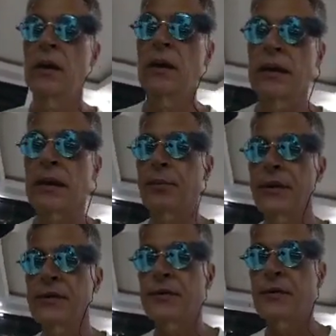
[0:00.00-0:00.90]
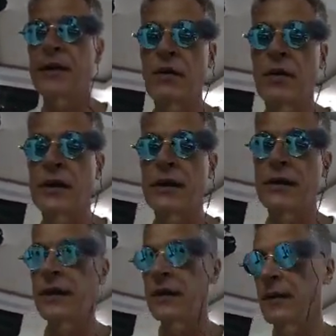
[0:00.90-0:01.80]
I got a pressure thing on it,
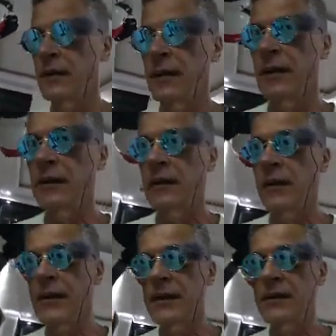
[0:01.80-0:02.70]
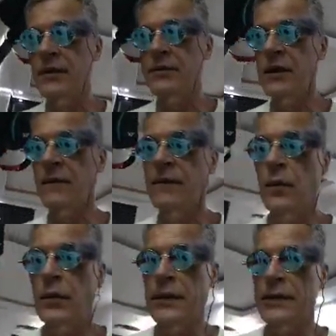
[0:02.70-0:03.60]
and a little thing tells you how
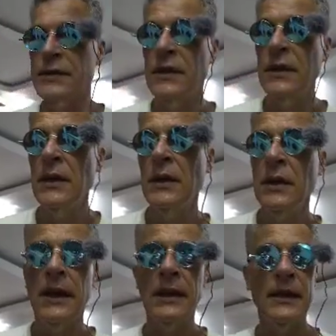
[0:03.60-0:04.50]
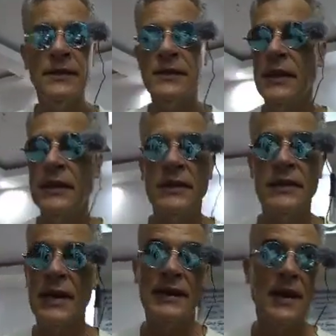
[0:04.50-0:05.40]
full it is. And it's
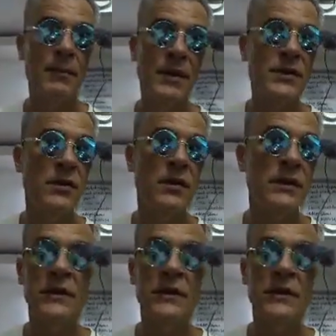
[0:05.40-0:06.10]
not down much at all.